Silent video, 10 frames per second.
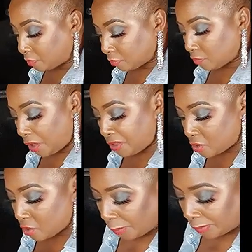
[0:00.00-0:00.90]
this
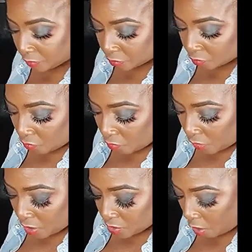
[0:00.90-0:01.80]

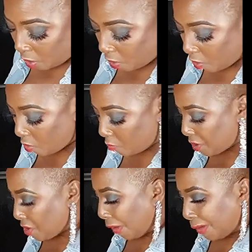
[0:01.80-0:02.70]
is a whole meal